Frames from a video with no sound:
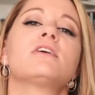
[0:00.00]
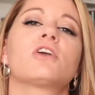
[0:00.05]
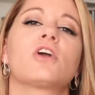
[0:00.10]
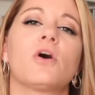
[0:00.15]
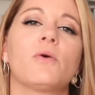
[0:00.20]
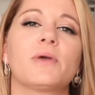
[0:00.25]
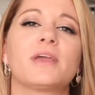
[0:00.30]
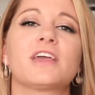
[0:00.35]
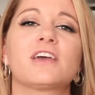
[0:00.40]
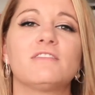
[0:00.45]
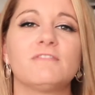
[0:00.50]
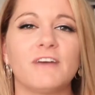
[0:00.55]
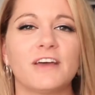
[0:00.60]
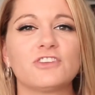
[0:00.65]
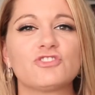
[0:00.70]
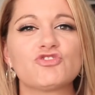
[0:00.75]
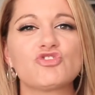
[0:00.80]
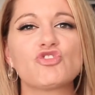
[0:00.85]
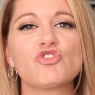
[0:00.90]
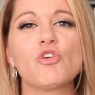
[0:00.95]
going
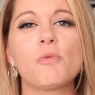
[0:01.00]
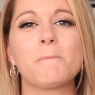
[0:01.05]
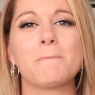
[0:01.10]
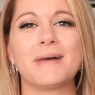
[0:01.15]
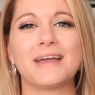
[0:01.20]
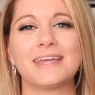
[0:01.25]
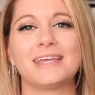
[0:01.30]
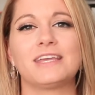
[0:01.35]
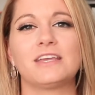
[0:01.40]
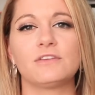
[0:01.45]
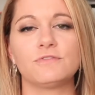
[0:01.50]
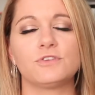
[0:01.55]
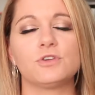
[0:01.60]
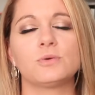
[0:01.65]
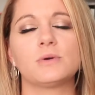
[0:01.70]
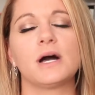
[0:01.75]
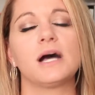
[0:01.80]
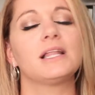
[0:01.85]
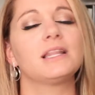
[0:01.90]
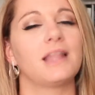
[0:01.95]
conventional might give
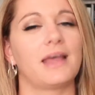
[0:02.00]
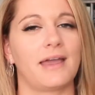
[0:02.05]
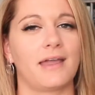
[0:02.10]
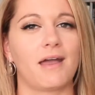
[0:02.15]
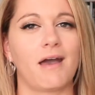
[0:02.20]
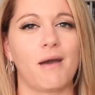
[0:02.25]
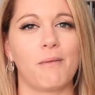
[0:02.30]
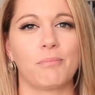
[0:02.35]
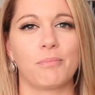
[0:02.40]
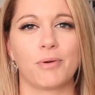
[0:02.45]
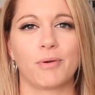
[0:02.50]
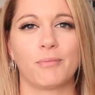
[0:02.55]
you a leg up.